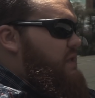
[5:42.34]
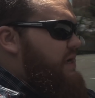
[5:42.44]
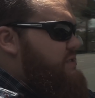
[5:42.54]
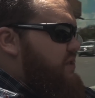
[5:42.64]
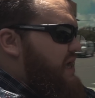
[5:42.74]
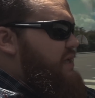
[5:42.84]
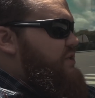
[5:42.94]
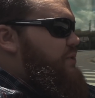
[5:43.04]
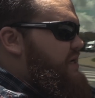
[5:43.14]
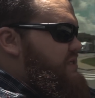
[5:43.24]
And so they had to
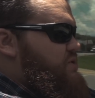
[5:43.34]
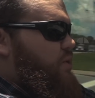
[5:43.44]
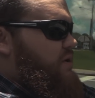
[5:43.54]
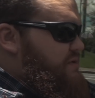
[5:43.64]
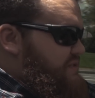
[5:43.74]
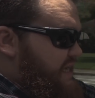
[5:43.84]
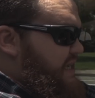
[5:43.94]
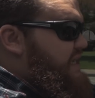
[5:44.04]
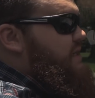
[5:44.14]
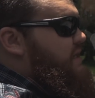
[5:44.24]
do a historical
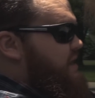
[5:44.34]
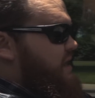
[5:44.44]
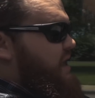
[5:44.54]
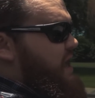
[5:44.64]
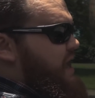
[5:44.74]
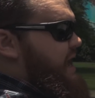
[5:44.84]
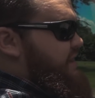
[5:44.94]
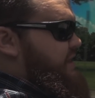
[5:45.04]
dig, and